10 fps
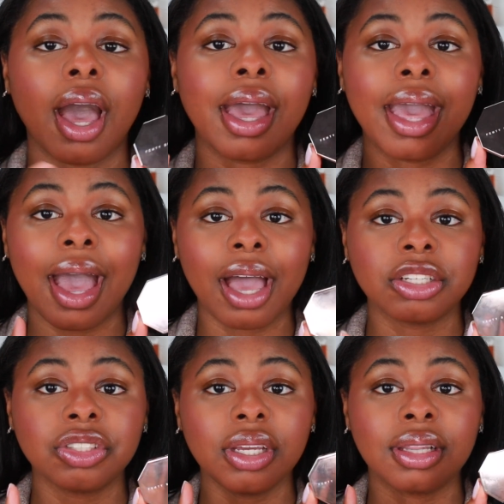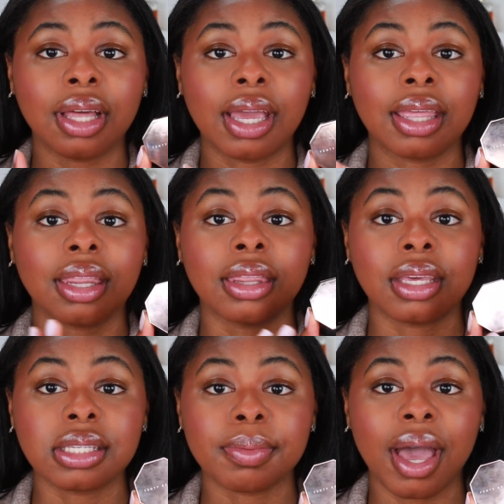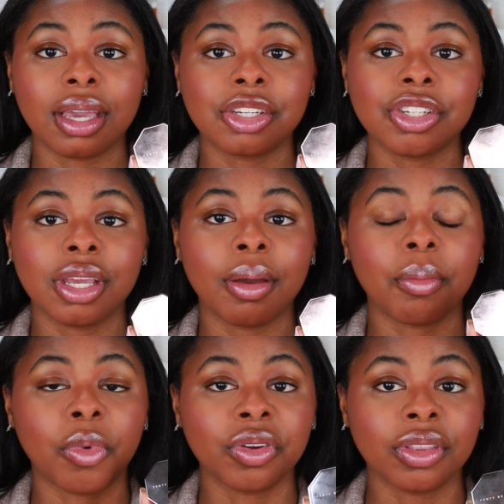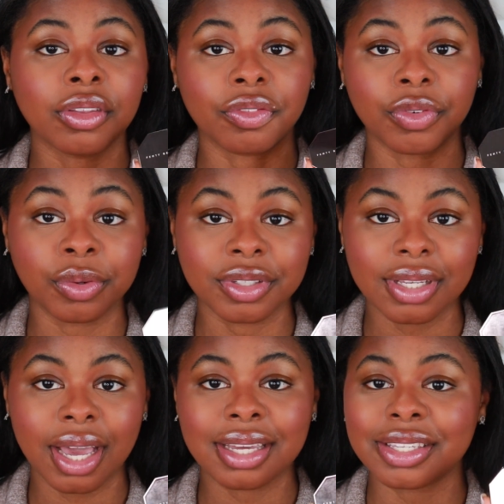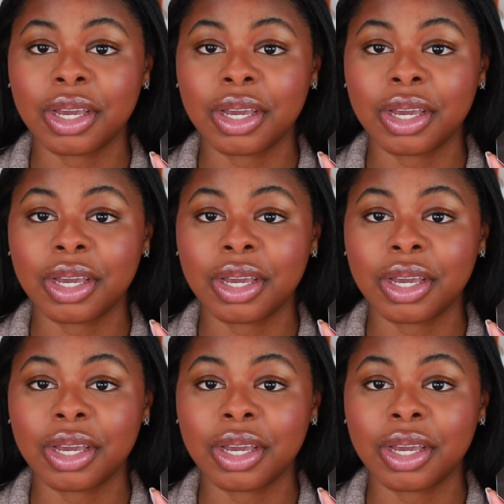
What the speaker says: I actually like this packaging more than the full size.